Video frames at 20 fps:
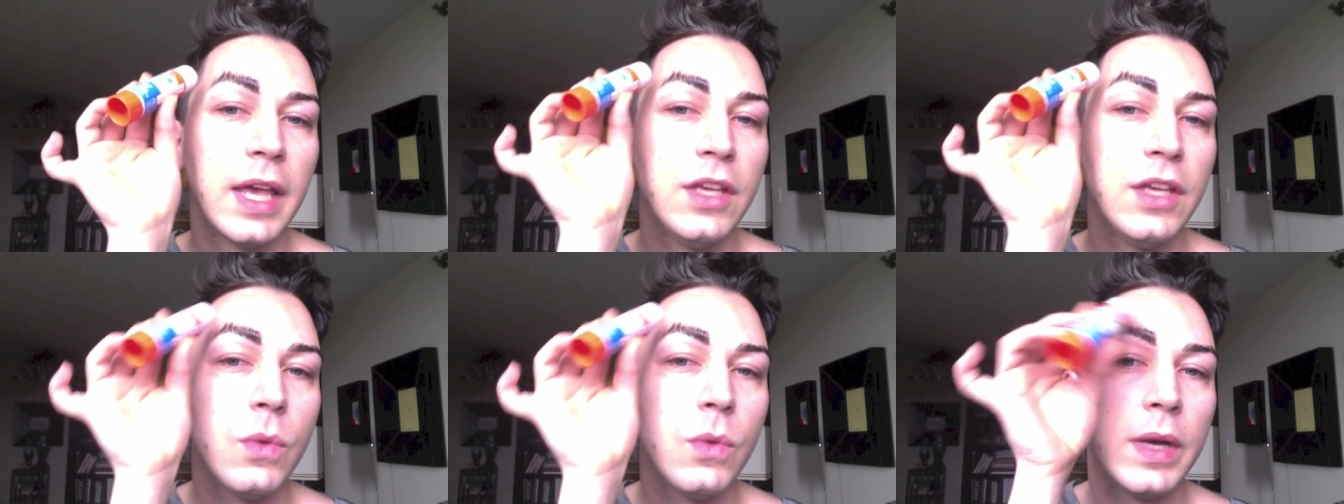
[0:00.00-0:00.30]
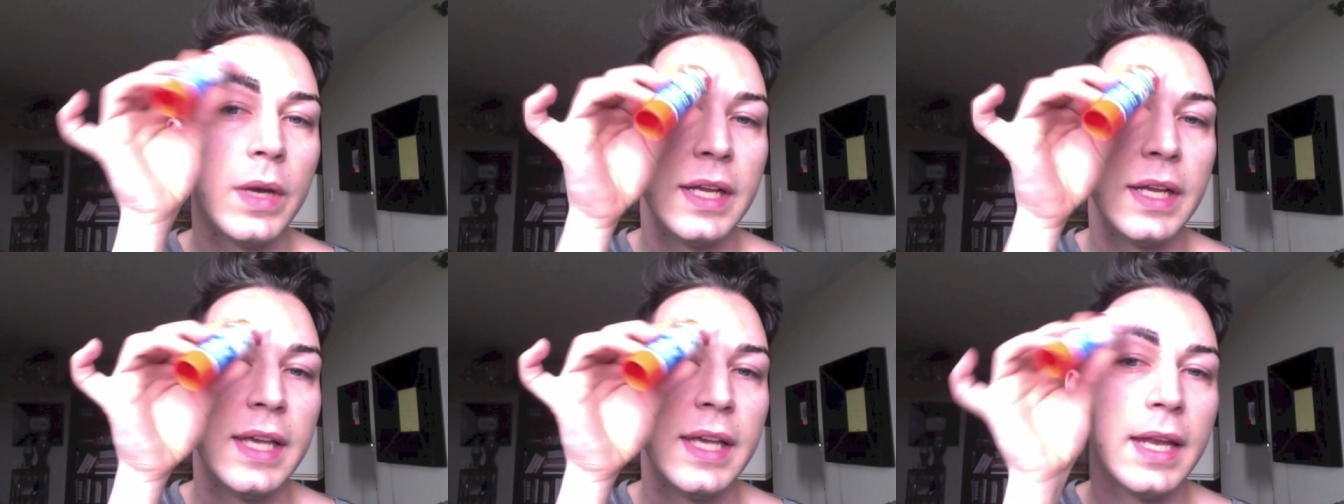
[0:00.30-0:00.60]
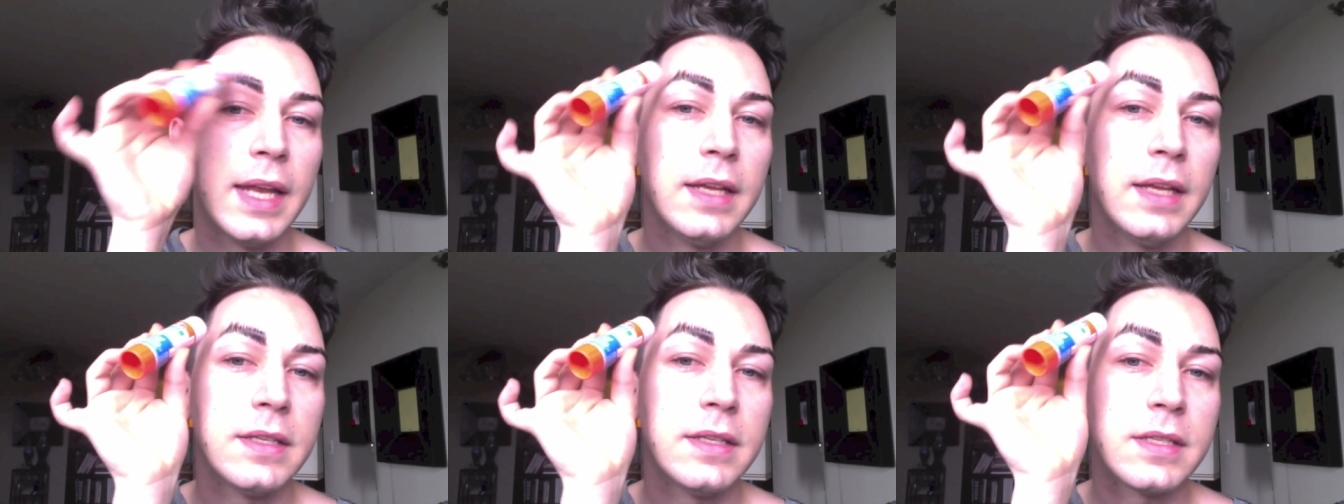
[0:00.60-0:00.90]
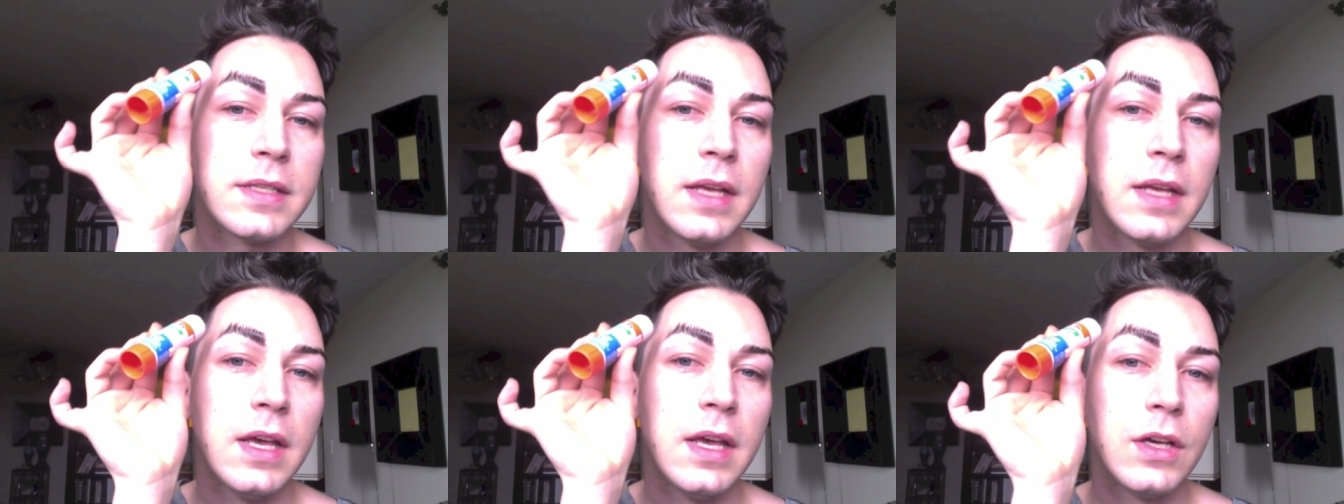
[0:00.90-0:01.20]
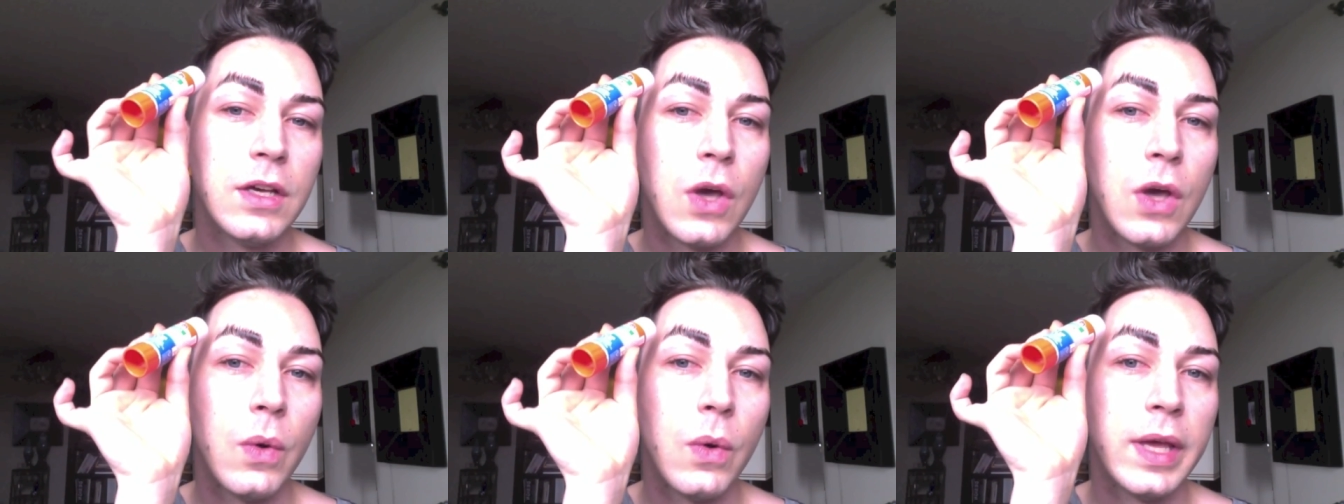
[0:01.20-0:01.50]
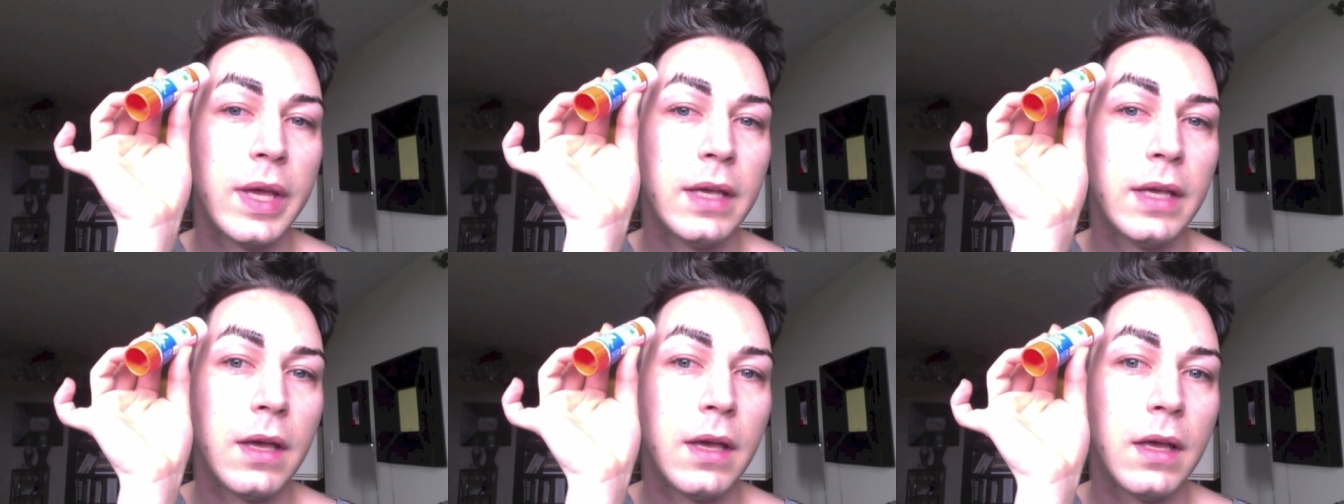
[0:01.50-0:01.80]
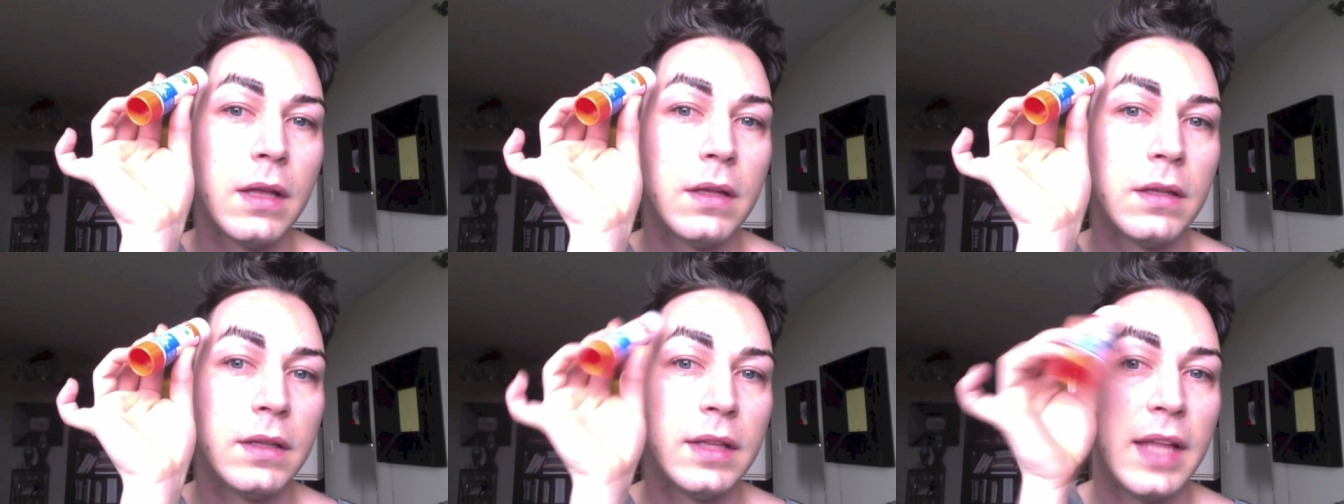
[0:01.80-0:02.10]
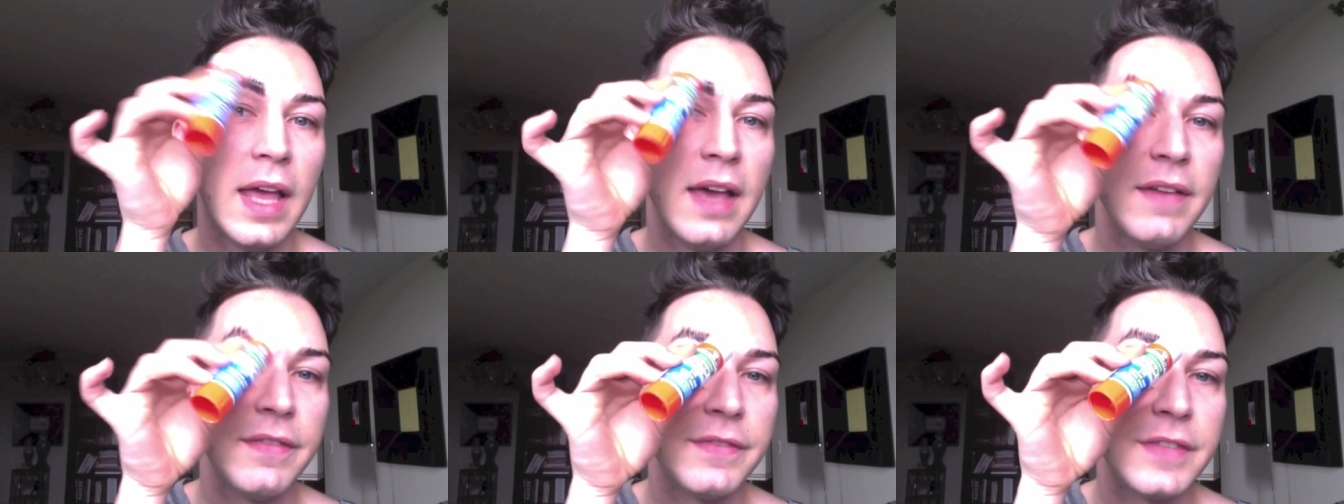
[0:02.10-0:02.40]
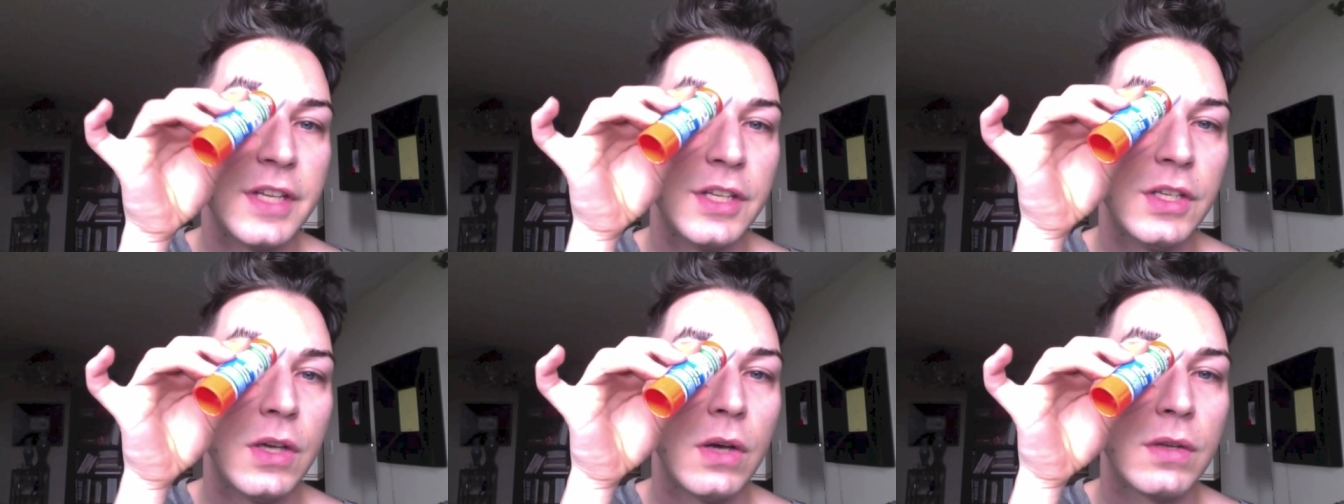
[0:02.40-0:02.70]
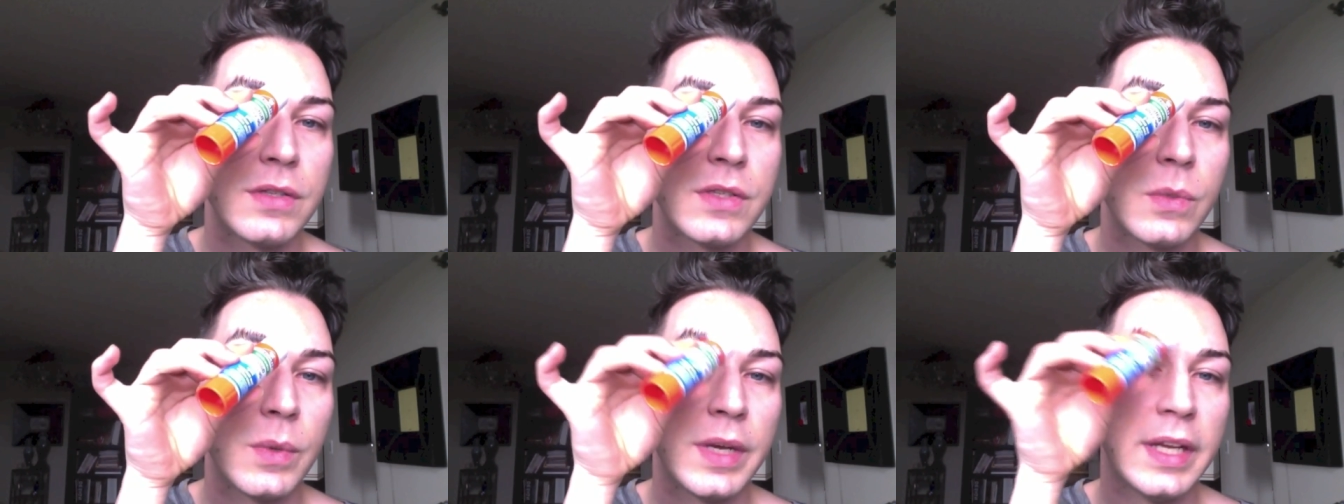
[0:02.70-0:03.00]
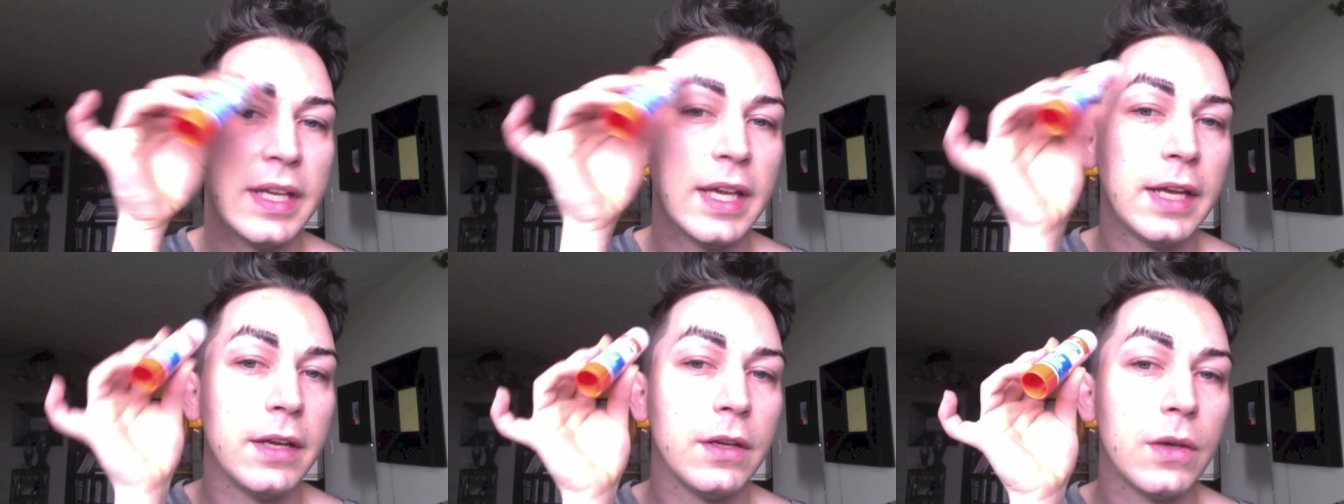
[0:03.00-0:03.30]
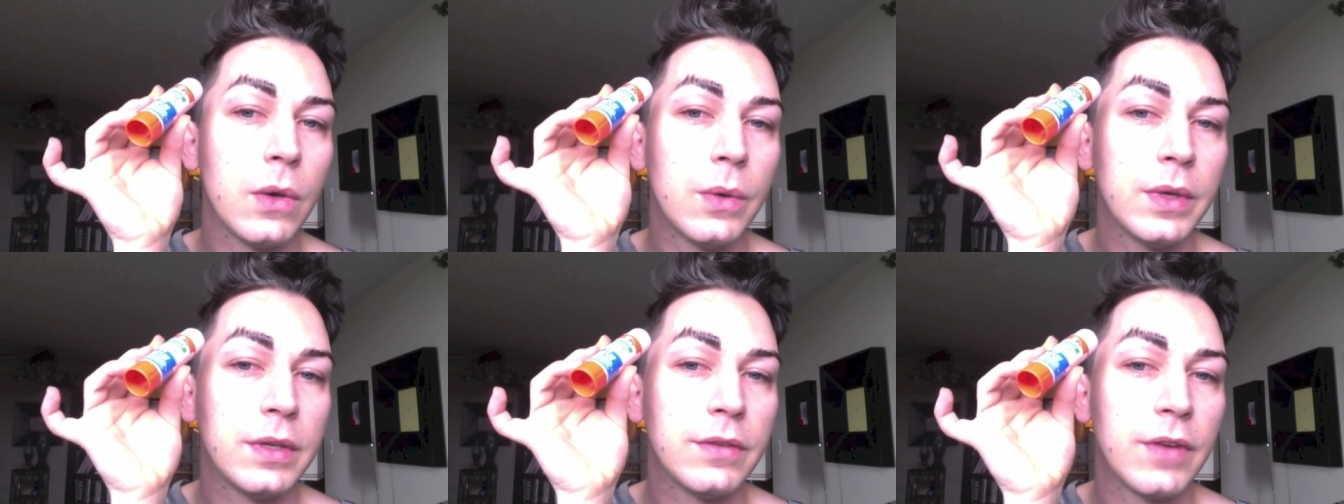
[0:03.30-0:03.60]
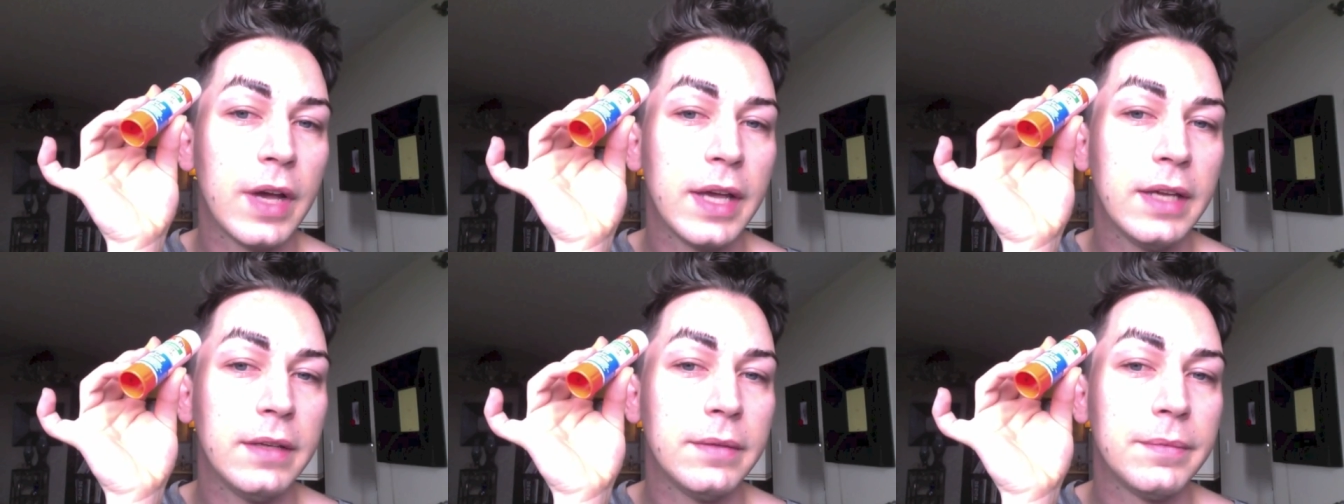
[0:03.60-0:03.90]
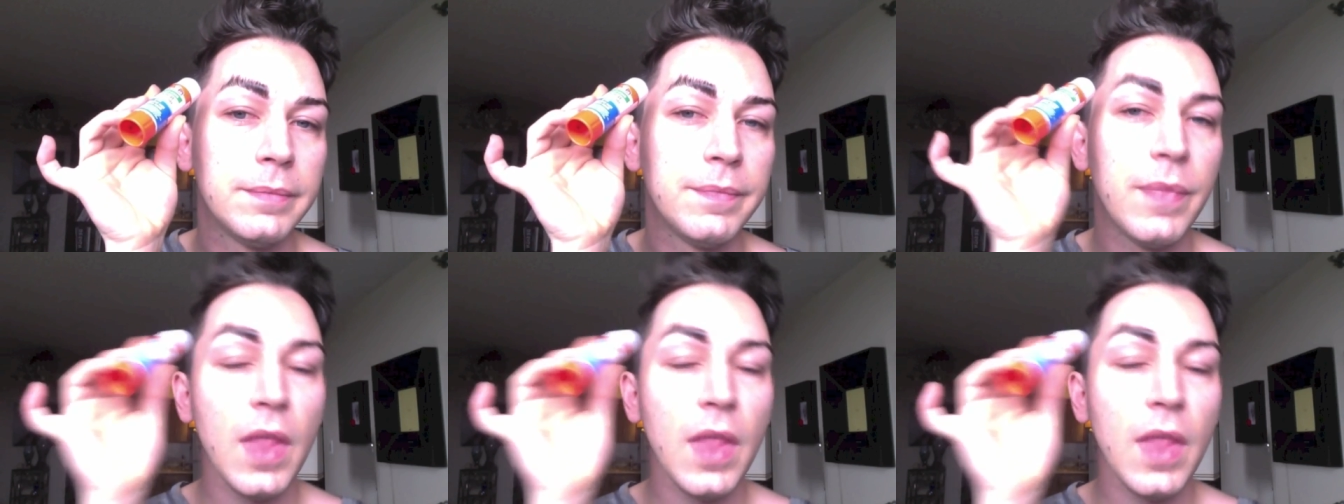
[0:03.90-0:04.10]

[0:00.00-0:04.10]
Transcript: You want to get it going left and you also want to get it going right.